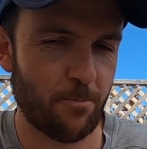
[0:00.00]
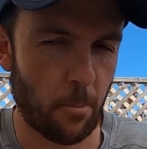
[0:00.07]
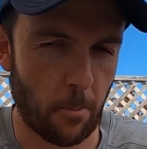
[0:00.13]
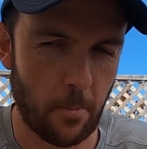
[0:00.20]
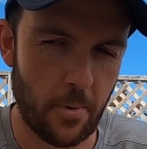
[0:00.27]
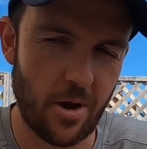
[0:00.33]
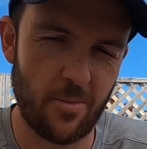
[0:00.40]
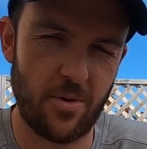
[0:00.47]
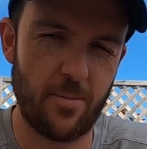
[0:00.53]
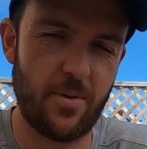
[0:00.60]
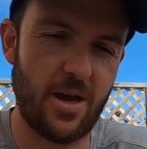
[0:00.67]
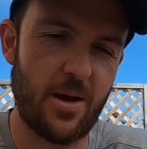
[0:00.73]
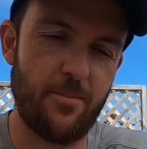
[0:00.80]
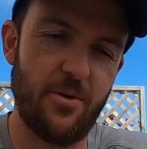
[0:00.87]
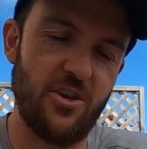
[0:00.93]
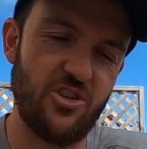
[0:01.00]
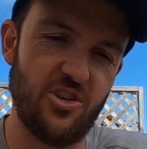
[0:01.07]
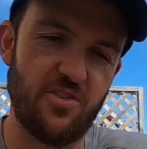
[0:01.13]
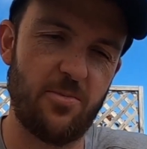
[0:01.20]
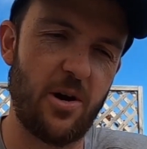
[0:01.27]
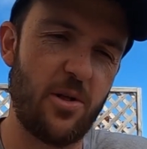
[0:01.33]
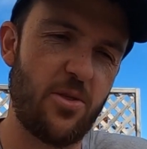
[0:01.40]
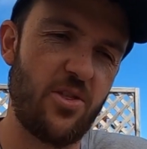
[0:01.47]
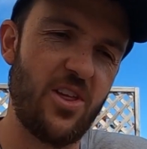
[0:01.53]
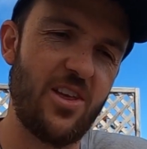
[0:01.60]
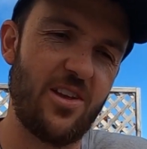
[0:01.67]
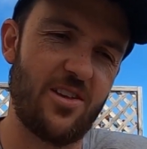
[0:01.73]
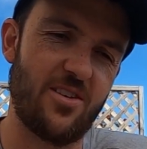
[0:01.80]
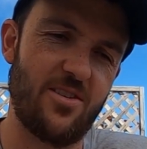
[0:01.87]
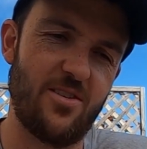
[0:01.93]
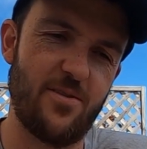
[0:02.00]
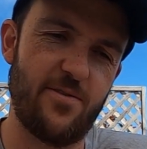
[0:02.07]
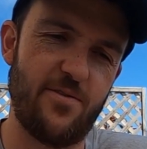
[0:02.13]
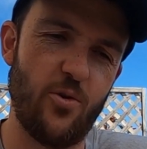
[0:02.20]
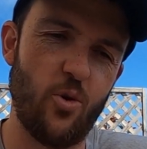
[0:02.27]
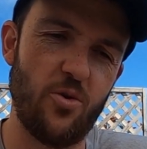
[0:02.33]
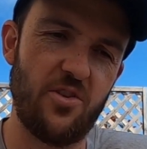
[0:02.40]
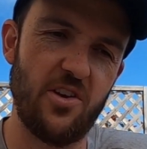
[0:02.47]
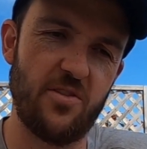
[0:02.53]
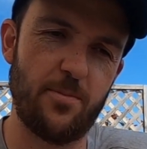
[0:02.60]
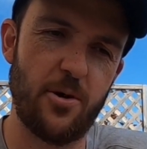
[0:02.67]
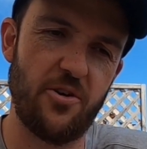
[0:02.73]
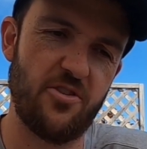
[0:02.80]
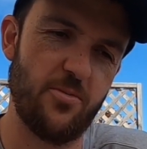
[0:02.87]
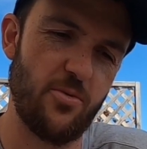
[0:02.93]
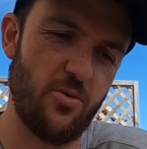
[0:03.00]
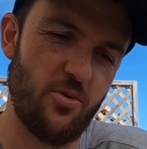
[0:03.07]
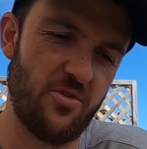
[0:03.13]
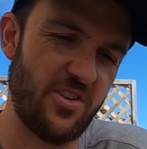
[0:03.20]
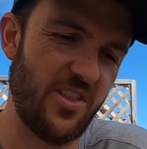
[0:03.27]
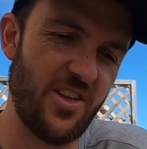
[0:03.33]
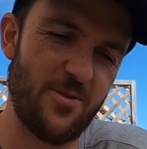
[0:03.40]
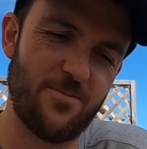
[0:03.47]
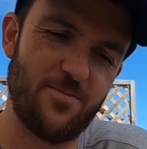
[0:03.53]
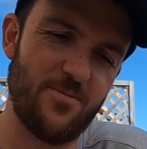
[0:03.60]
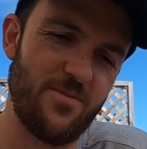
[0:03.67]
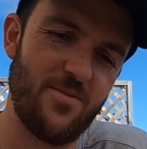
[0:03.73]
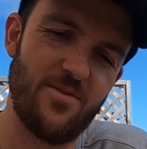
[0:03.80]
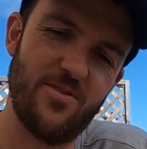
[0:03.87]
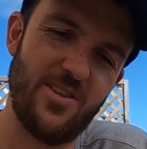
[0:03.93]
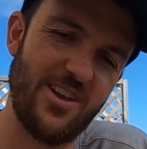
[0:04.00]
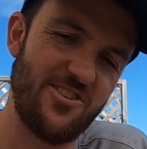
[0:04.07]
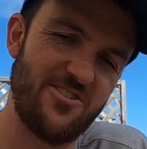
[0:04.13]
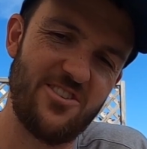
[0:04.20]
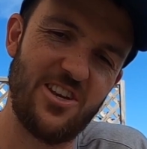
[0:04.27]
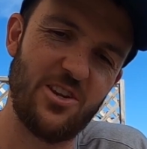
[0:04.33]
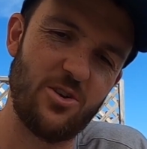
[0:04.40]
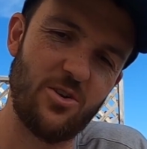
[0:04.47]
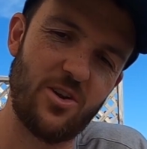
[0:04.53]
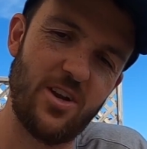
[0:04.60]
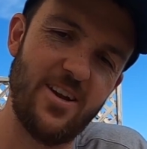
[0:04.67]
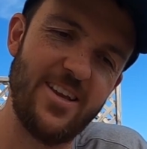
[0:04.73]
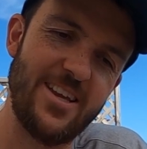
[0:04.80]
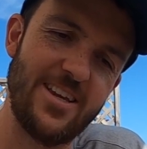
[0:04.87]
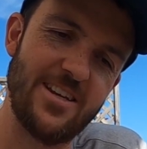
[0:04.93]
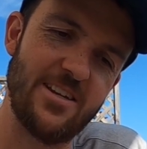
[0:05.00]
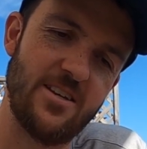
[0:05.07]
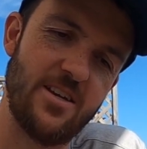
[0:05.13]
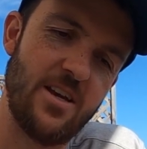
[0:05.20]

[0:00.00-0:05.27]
Might be a bit ambitious, but I think 40 is possible. So they just need to go clean.